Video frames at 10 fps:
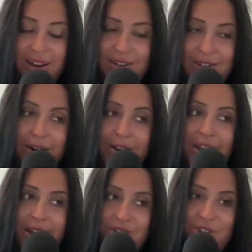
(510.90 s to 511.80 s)
Doug
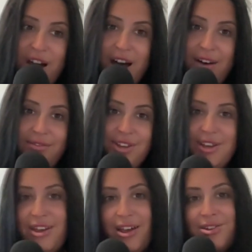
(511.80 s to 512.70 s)
can't draft.
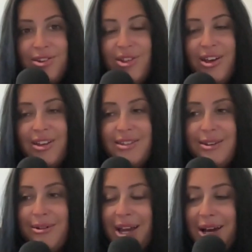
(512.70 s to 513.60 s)
He can't do this.
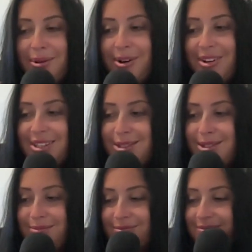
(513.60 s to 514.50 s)
Okay, well,
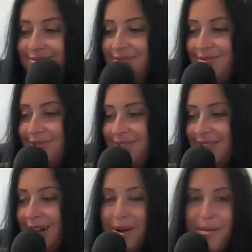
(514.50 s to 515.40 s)
it's
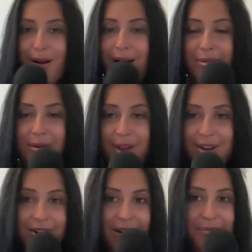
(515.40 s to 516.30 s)
not my problem
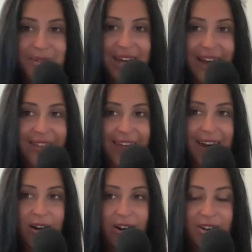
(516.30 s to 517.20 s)
that you're upset
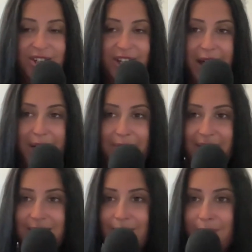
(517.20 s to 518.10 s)
that our GM
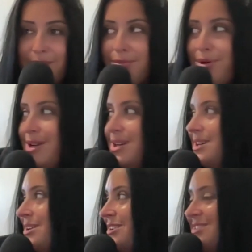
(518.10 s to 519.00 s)
made some
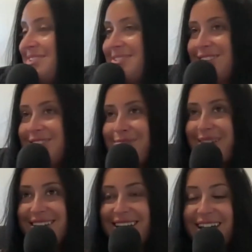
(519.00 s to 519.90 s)
pretty good decision
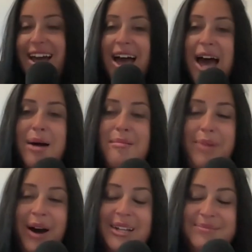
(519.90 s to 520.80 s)
making.
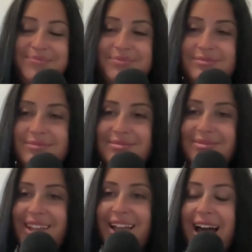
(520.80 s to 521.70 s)
But
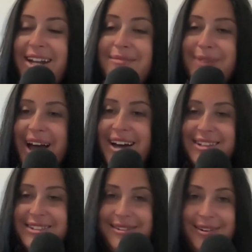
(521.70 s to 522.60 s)
heading
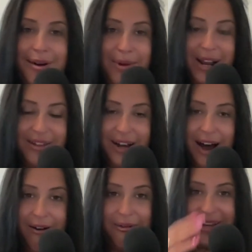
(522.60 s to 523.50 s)
back to what I think
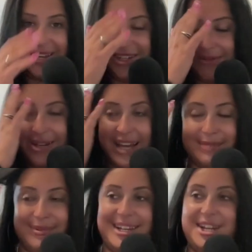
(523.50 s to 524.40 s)
Holloway can do and
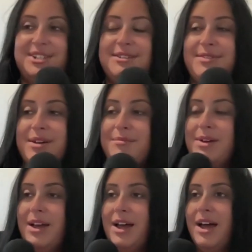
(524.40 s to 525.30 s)
expectations of him,
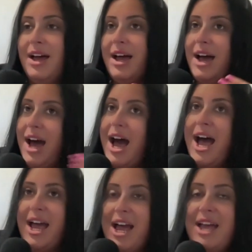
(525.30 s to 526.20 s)

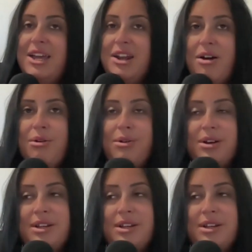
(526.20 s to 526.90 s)
I, you know,